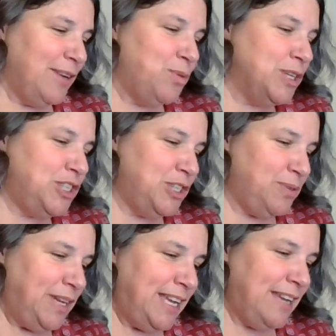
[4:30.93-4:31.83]
Would
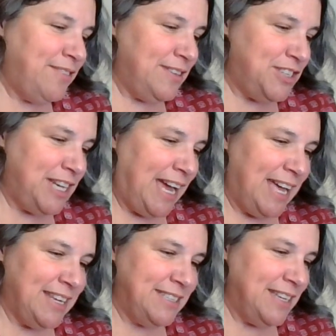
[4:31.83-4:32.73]
you, even if she
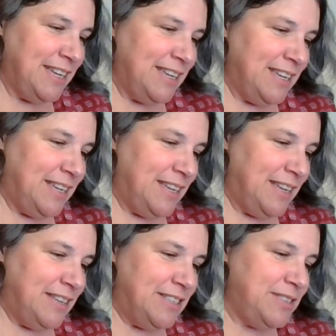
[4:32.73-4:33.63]
had a
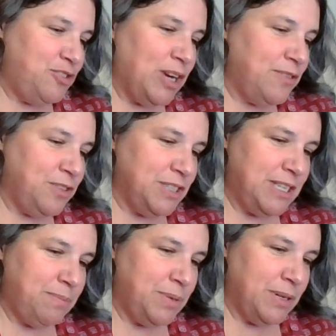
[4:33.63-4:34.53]
dreadful
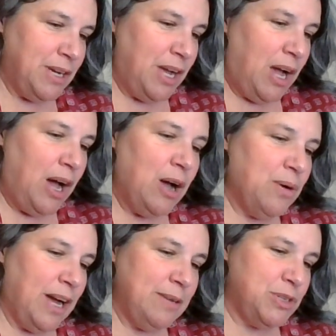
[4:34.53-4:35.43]
temper? Oh,
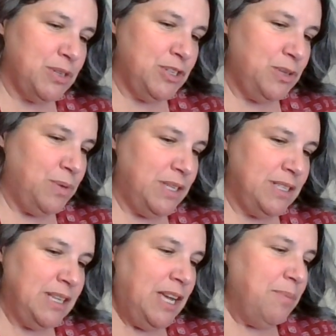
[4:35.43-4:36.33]
I am sure you
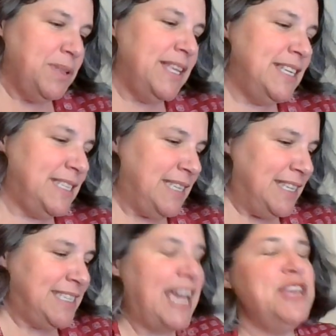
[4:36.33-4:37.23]
wouldn't. Please
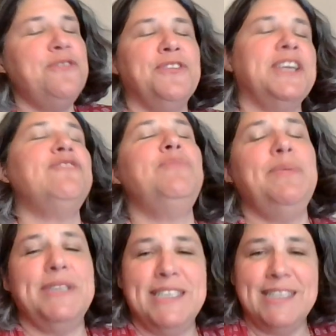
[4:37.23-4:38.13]
say you forgive me,
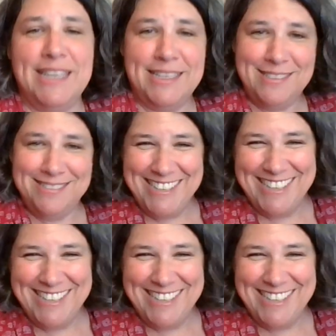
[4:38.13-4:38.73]
Mrs. Lynde.